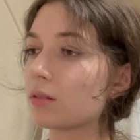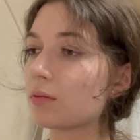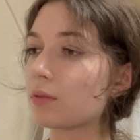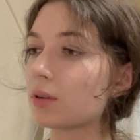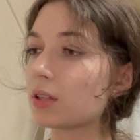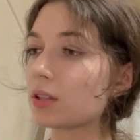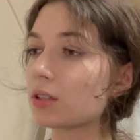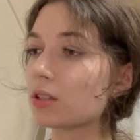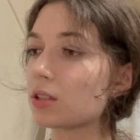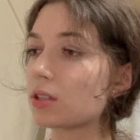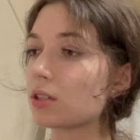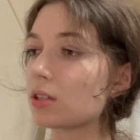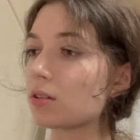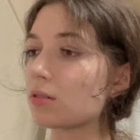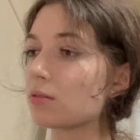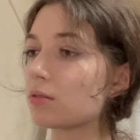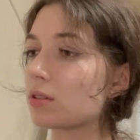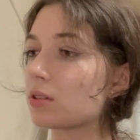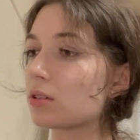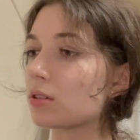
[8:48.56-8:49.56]
I want
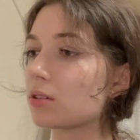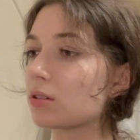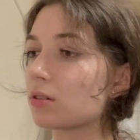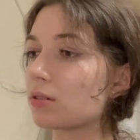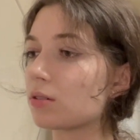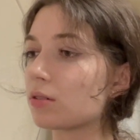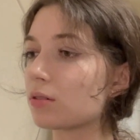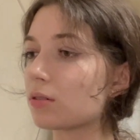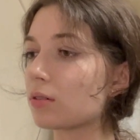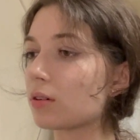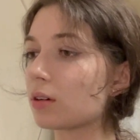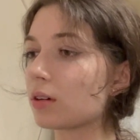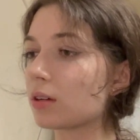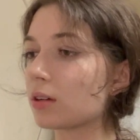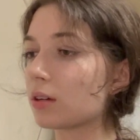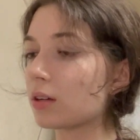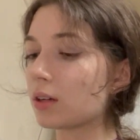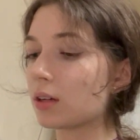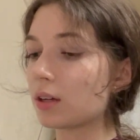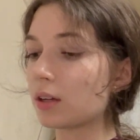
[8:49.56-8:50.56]
you to
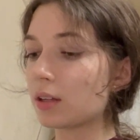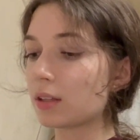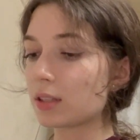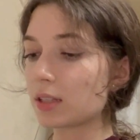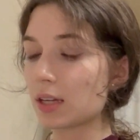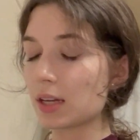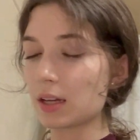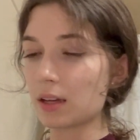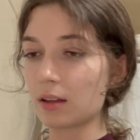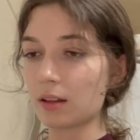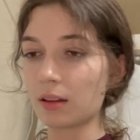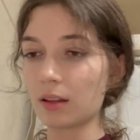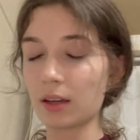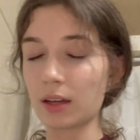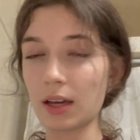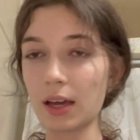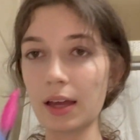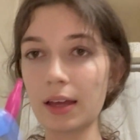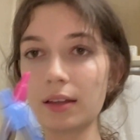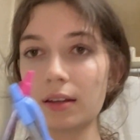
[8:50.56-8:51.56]
take a
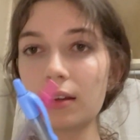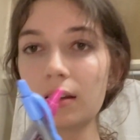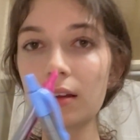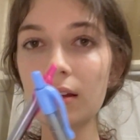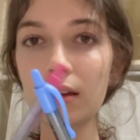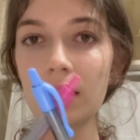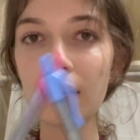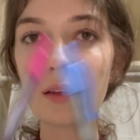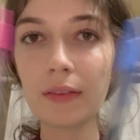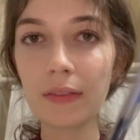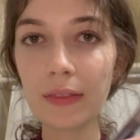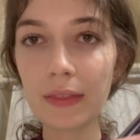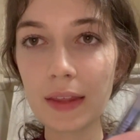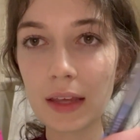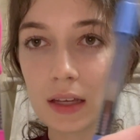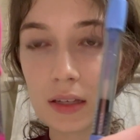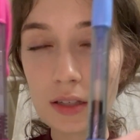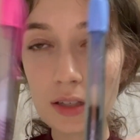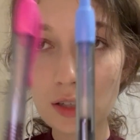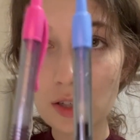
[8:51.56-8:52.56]
look at these